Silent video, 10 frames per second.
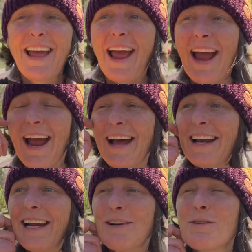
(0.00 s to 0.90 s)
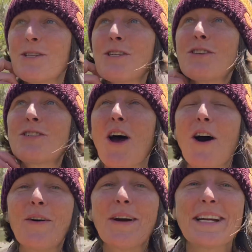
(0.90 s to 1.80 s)
And it was
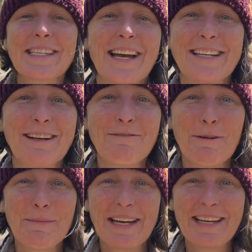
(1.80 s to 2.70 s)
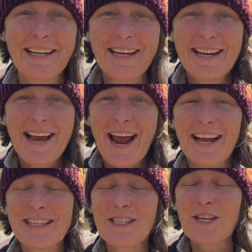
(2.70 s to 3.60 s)
so exciting for me.
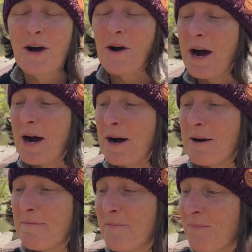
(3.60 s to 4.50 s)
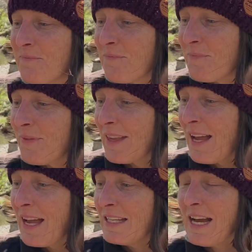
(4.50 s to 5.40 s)
And so,
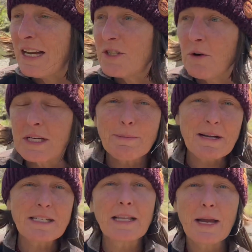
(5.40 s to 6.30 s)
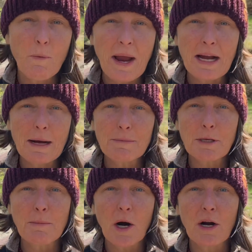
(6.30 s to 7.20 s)
don't expect to like wake up
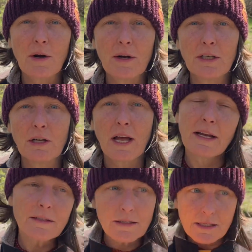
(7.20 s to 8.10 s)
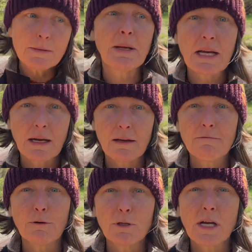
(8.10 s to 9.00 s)
tomorrow and you're like speaking in
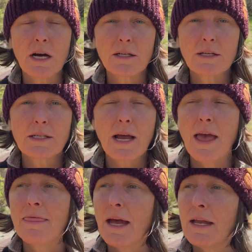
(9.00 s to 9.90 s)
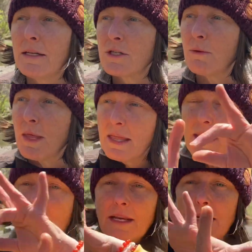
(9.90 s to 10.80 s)
full tongues. And then,
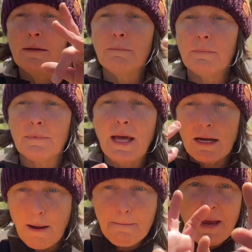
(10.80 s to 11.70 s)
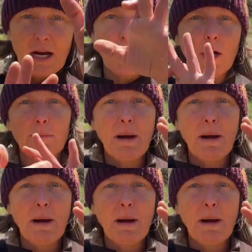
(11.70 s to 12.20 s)
that got bigger.